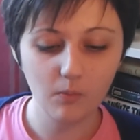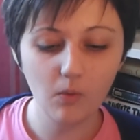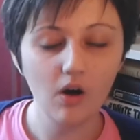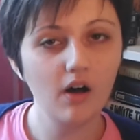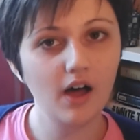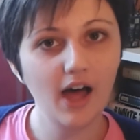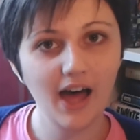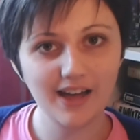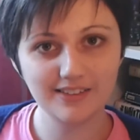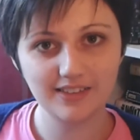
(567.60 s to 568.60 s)
what
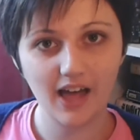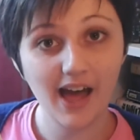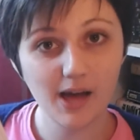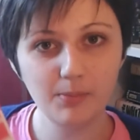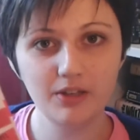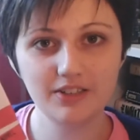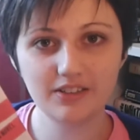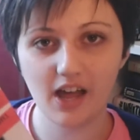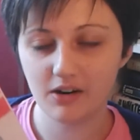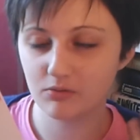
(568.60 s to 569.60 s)
has
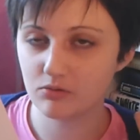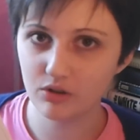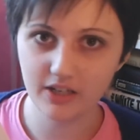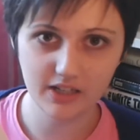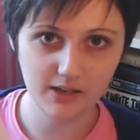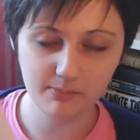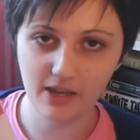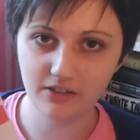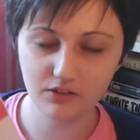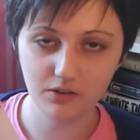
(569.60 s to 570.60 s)
happened, and it really
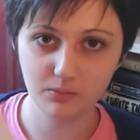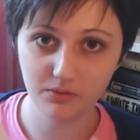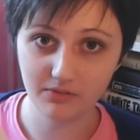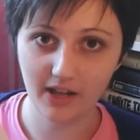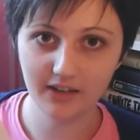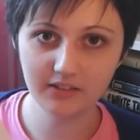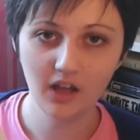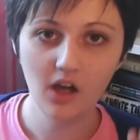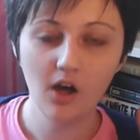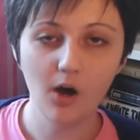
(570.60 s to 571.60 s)
makes you reflect
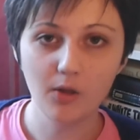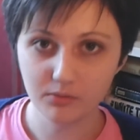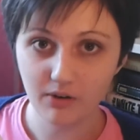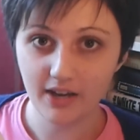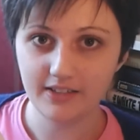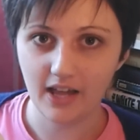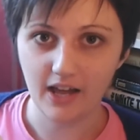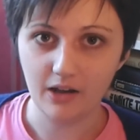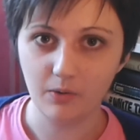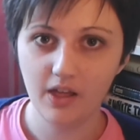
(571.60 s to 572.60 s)
on the right
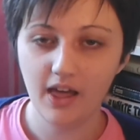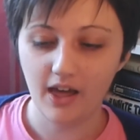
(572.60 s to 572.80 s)
now.